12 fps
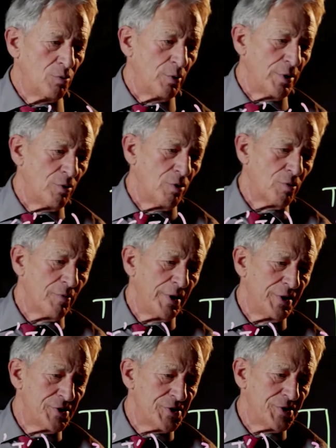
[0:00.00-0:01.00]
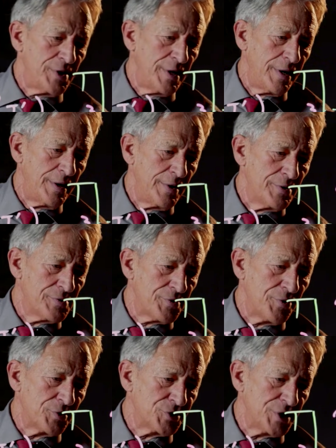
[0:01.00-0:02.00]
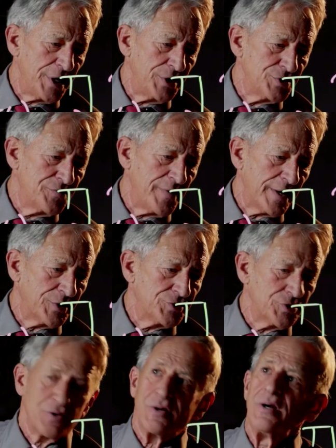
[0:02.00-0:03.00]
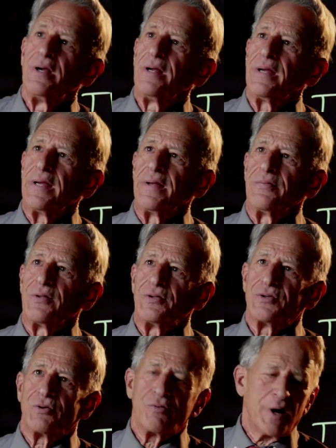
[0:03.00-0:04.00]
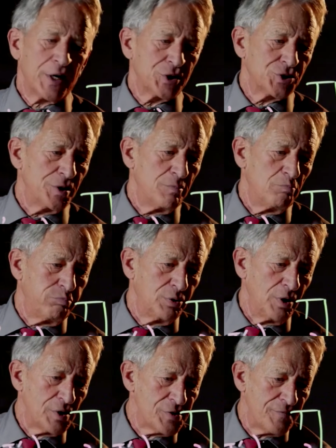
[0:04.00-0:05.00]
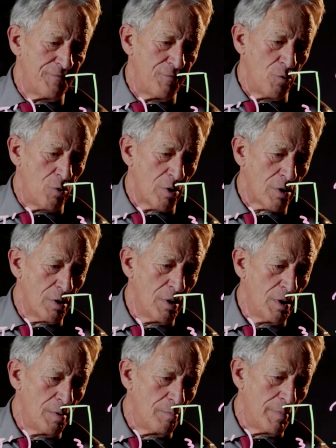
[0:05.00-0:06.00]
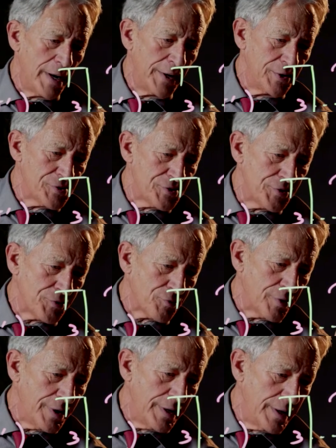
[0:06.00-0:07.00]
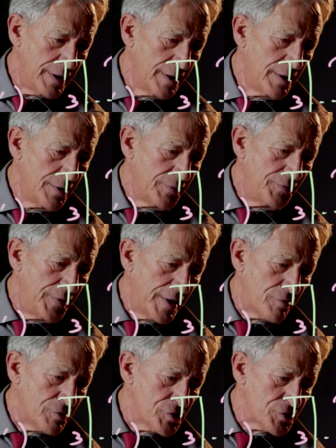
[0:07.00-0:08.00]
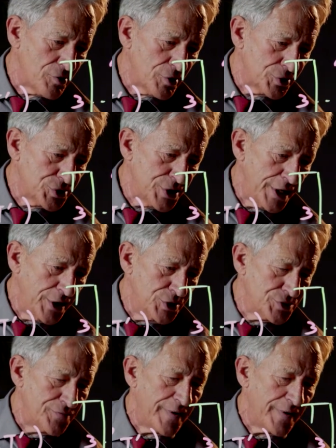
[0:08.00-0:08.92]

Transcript: we already see, is the change vector in the direction plus 4, minus 3, there is our change